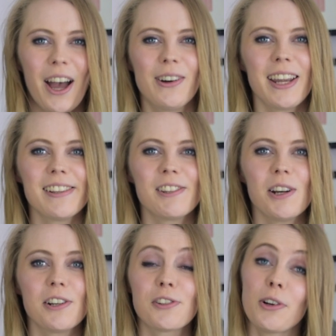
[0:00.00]
Okay, so
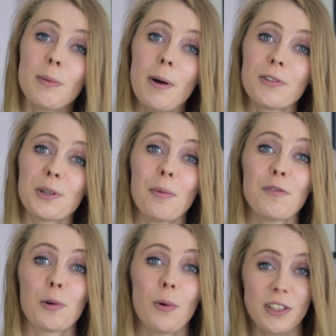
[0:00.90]
let's talk about some of
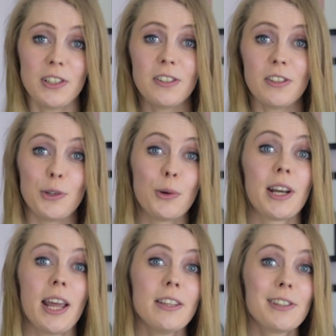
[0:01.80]
the questions you
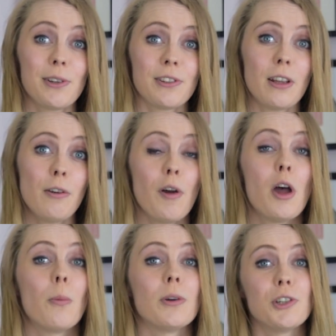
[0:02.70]
can ask yourself
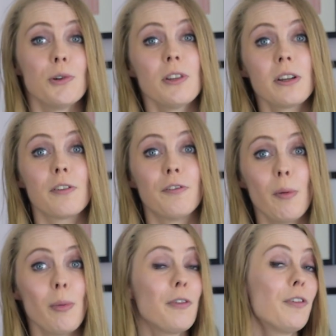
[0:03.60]
when choosing the
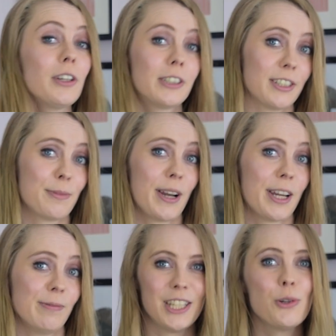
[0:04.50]
fabric for your
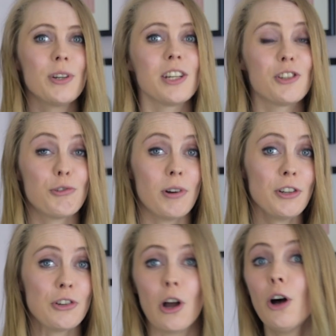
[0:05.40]
cosplay. Do you need
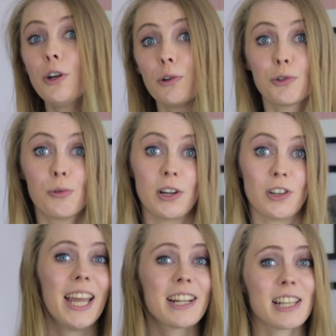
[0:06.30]
stretch or no
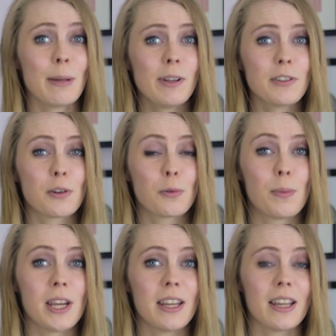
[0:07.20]
stretch? Examples could
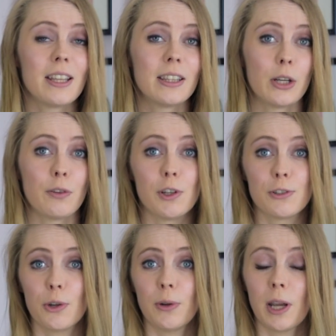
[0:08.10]
be that if you're
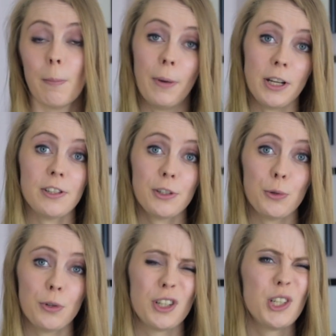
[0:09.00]
sewing a
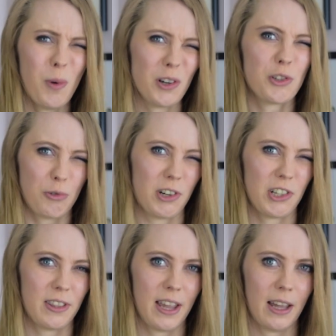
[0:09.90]
bodysuit, you want
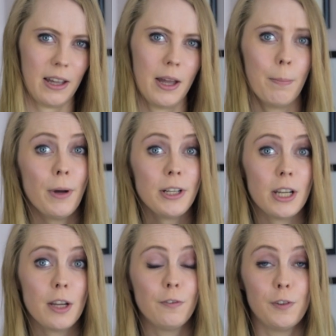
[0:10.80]
stretch there.
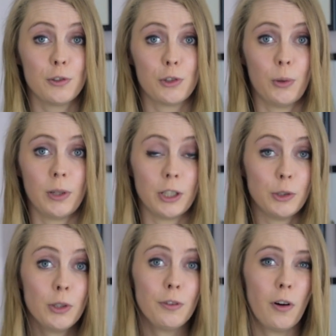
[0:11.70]
But if you're sewing a
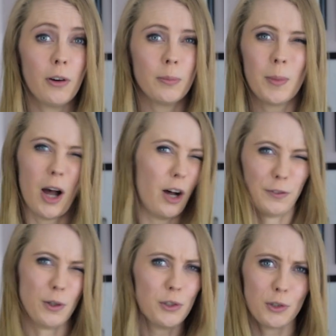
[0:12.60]
uniform, of
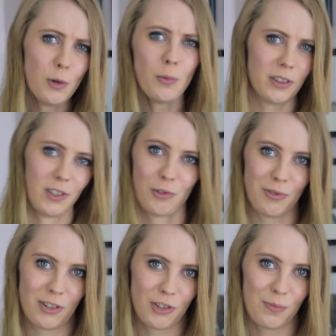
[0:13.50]
course you don't want the
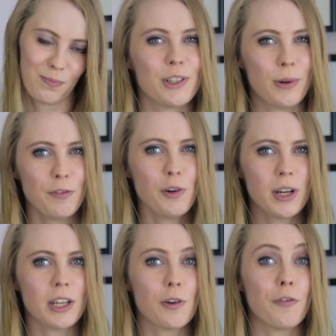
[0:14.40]
stretch. So if you
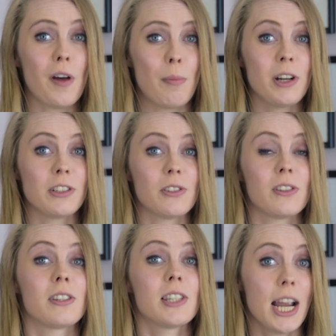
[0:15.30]
need your fabric to
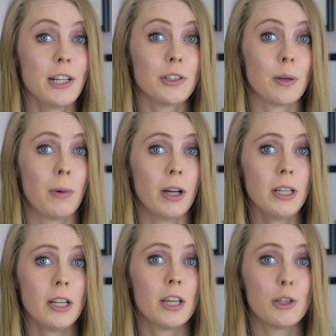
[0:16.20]
sit tight on your
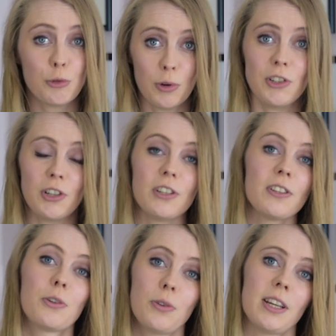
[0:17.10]
body, stretch is
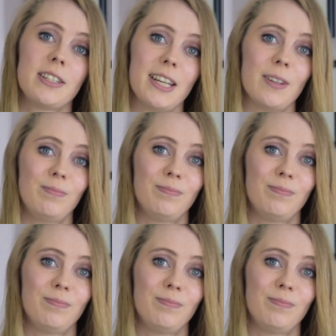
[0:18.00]
a good idea.